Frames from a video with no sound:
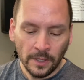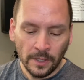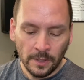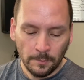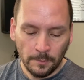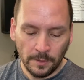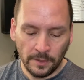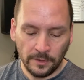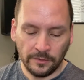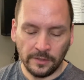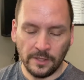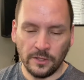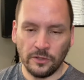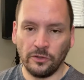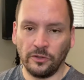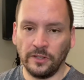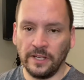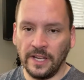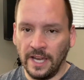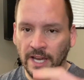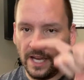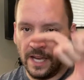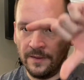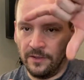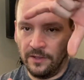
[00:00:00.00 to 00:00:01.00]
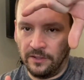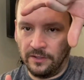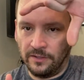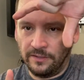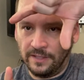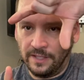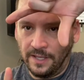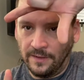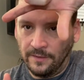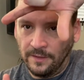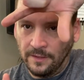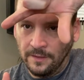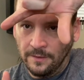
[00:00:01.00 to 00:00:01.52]
but essentially I have a
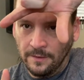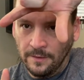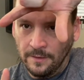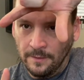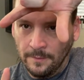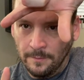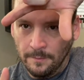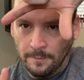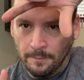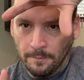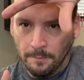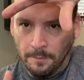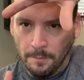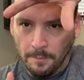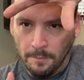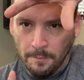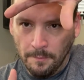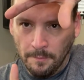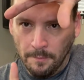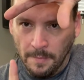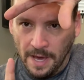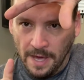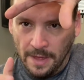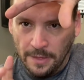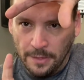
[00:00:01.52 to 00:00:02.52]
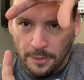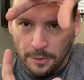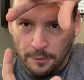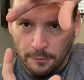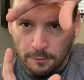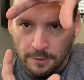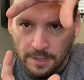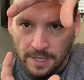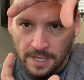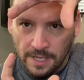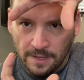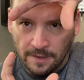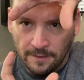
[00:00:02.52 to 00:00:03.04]

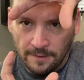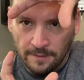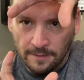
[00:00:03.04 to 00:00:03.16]
7x3